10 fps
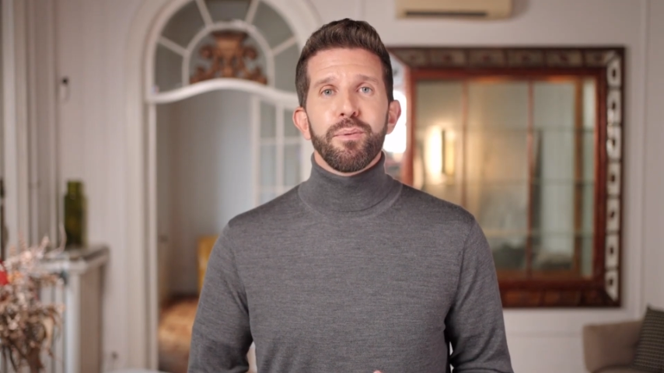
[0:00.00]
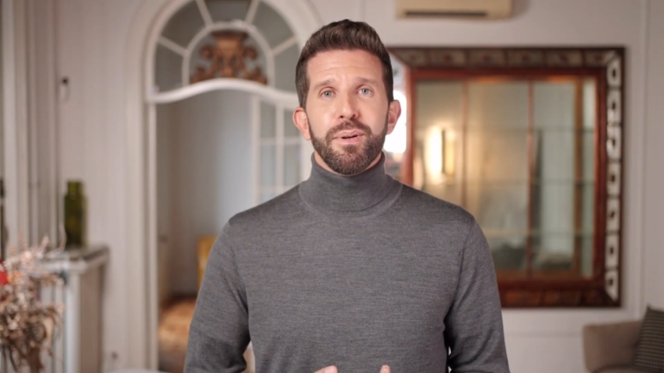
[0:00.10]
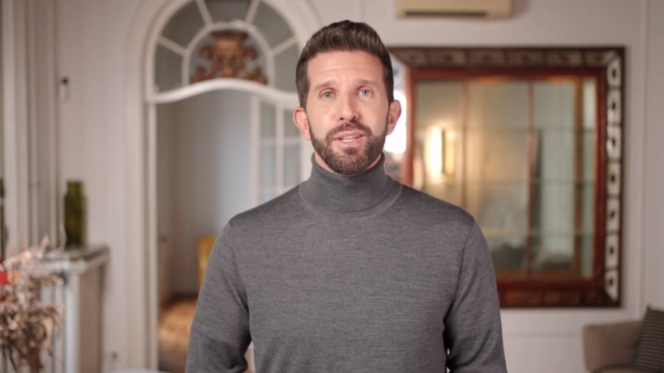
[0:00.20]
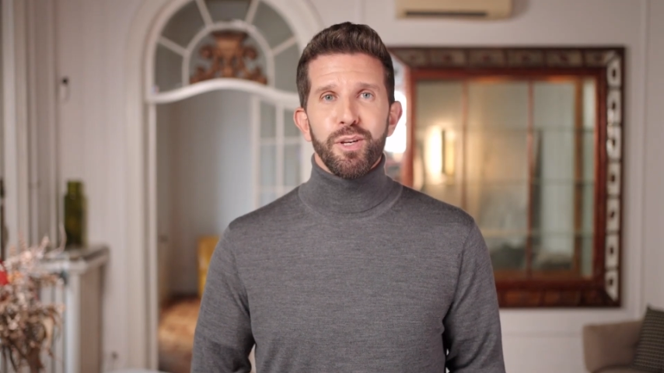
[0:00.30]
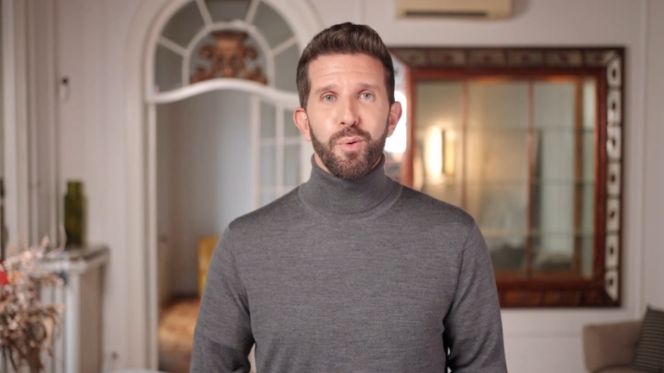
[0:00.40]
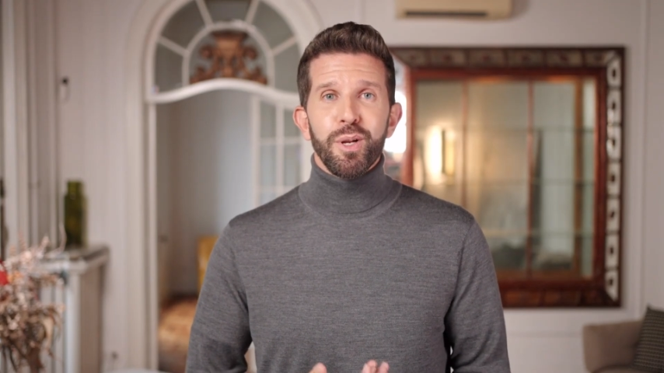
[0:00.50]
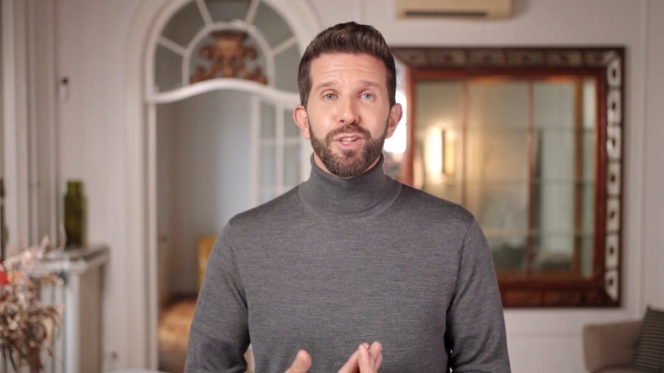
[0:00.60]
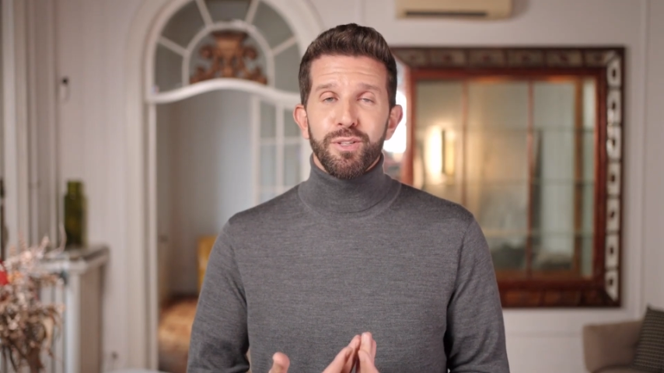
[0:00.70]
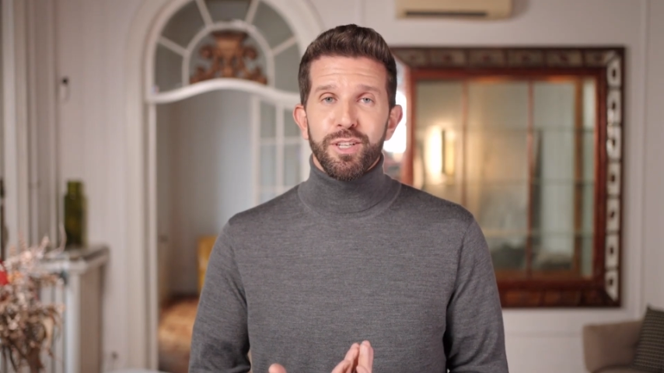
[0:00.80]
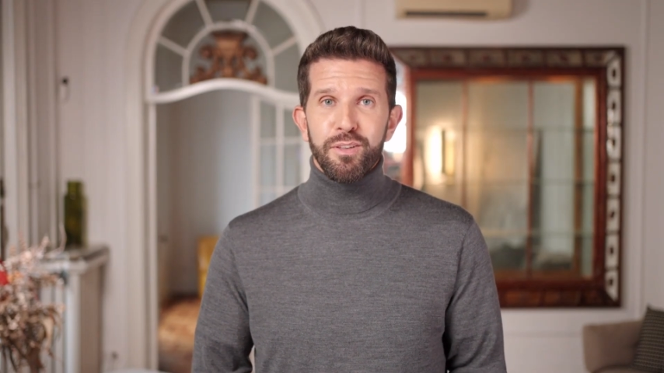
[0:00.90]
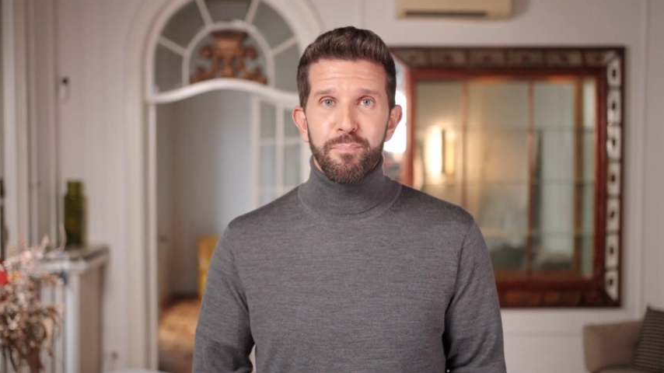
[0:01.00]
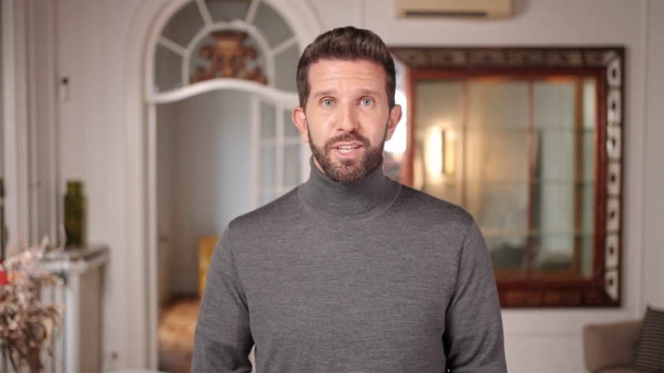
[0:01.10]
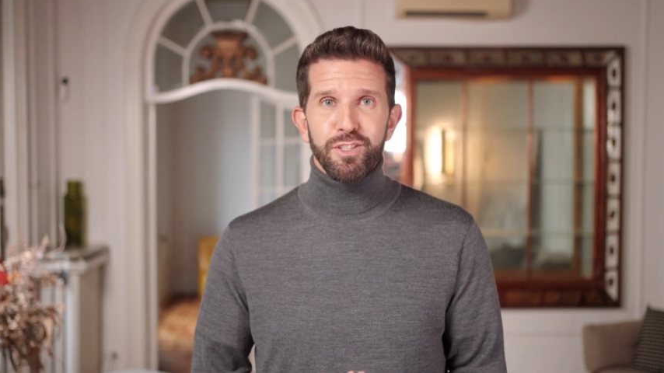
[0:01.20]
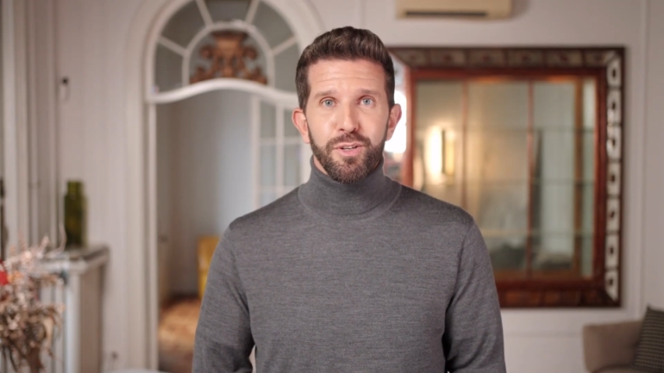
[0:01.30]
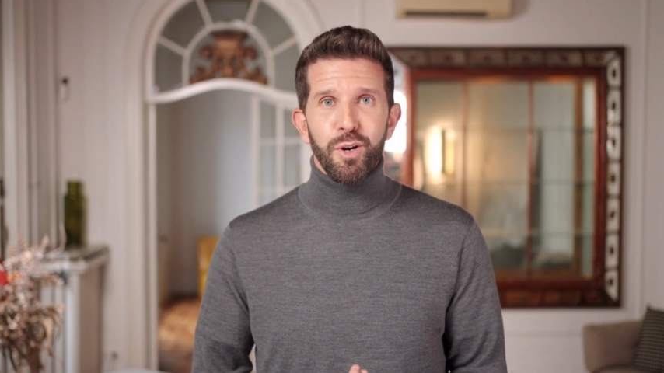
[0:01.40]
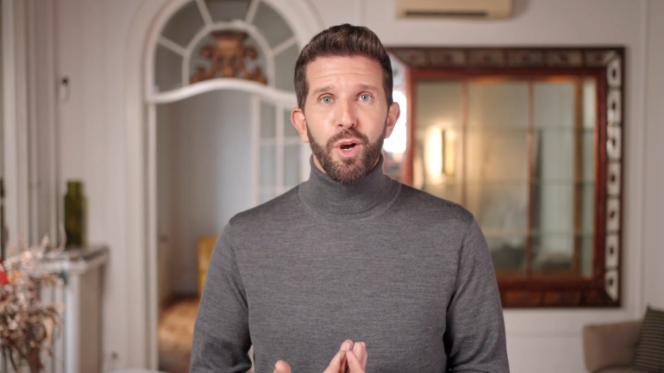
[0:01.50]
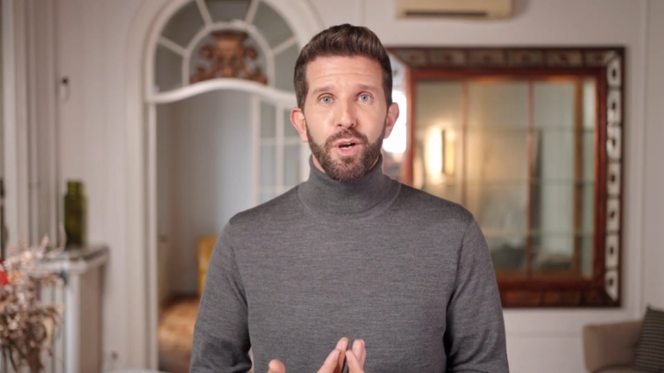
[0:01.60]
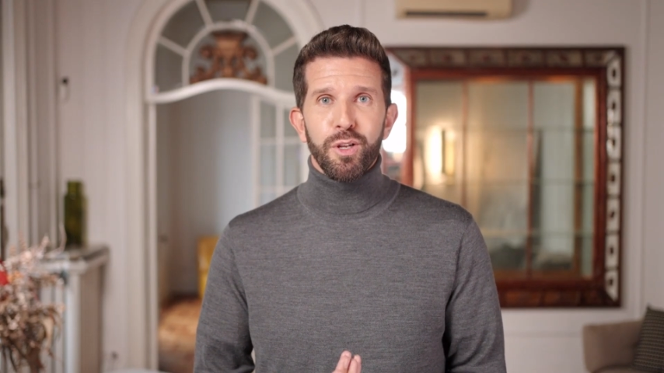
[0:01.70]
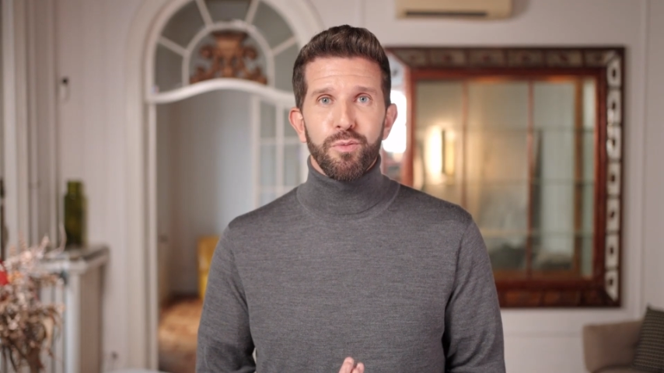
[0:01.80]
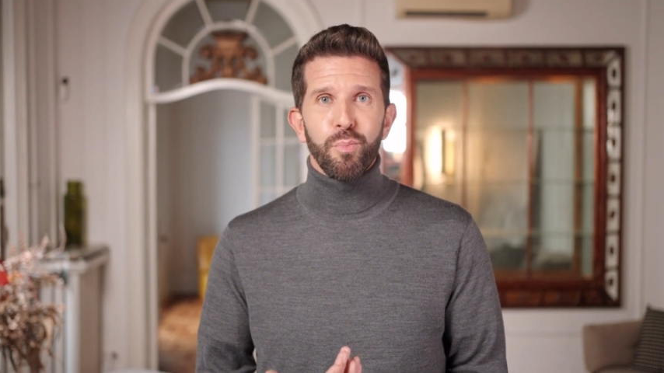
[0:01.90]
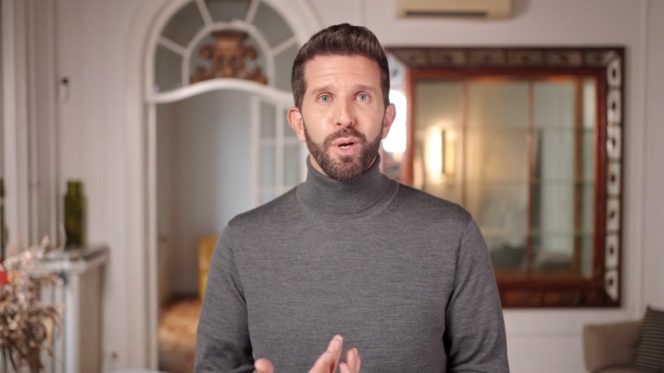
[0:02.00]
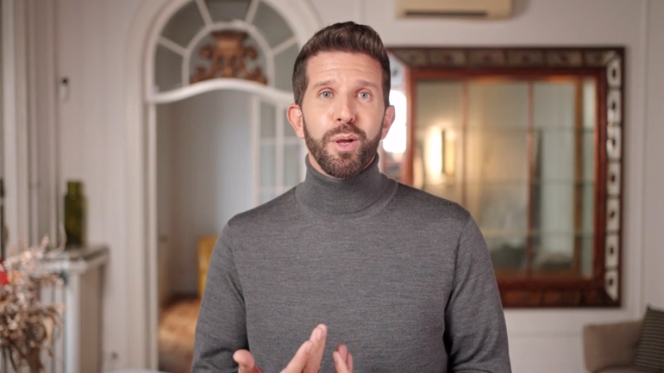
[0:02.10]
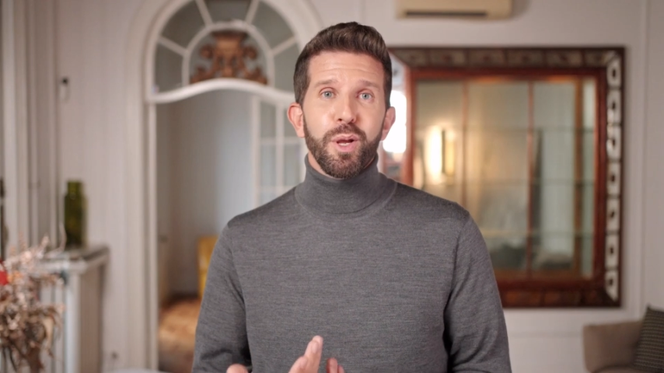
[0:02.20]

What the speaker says: It's a question that speaks to the heart of where